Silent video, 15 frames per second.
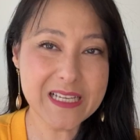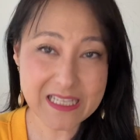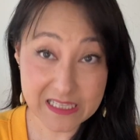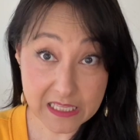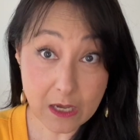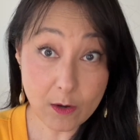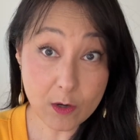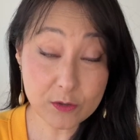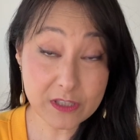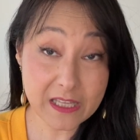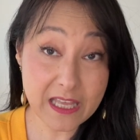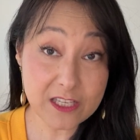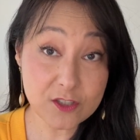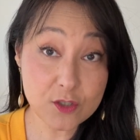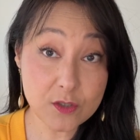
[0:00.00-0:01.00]
Now I'd
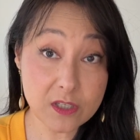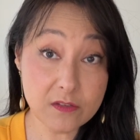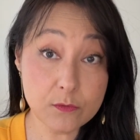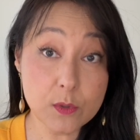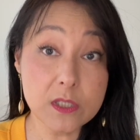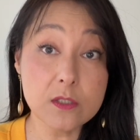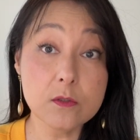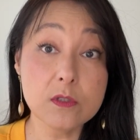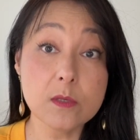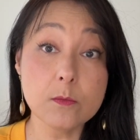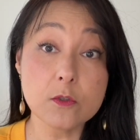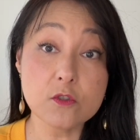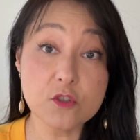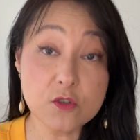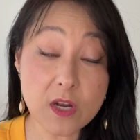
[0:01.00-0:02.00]
like to give you a little
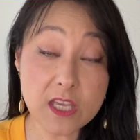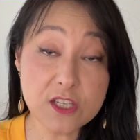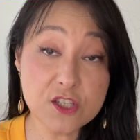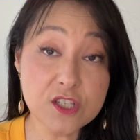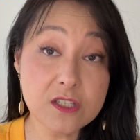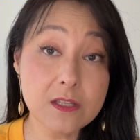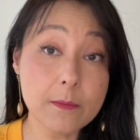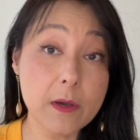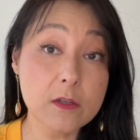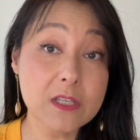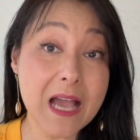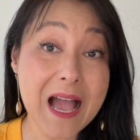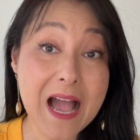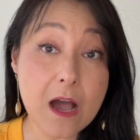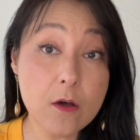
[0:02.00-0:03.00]
demonstration about
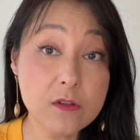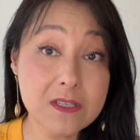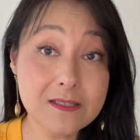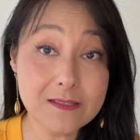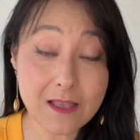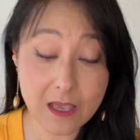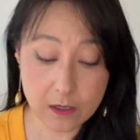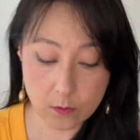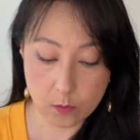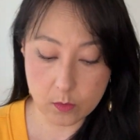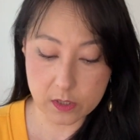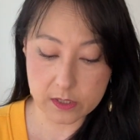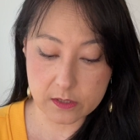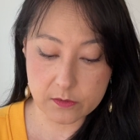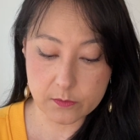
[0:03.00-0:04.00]
how this deck
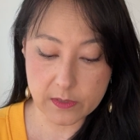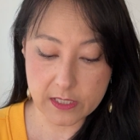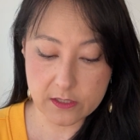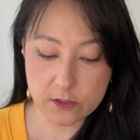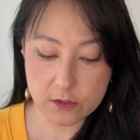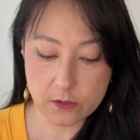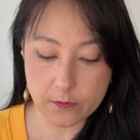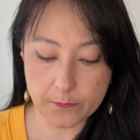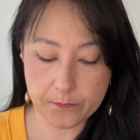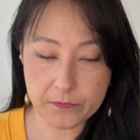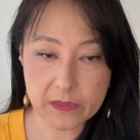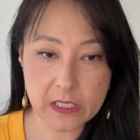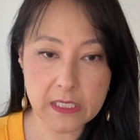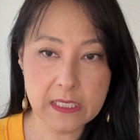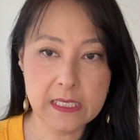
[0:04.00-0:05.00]
works, right? So
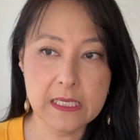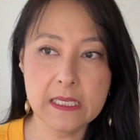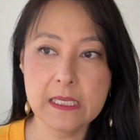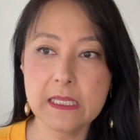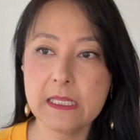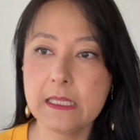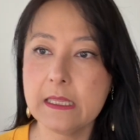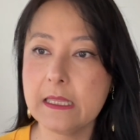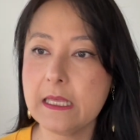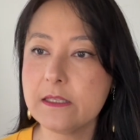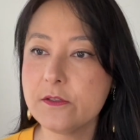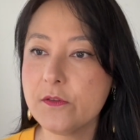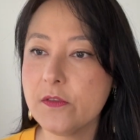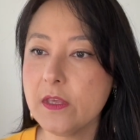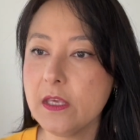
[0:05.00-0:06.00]

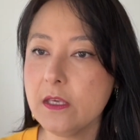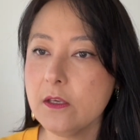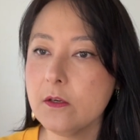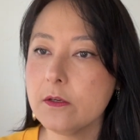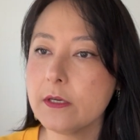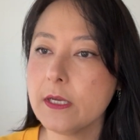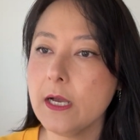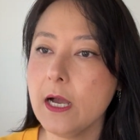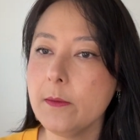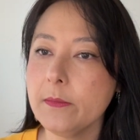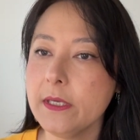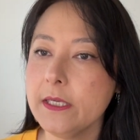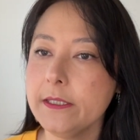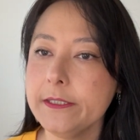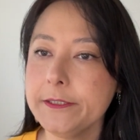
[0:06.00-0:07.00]
let's think you come
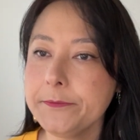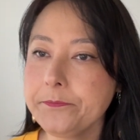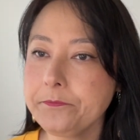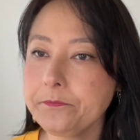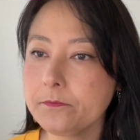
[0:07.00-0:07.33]
here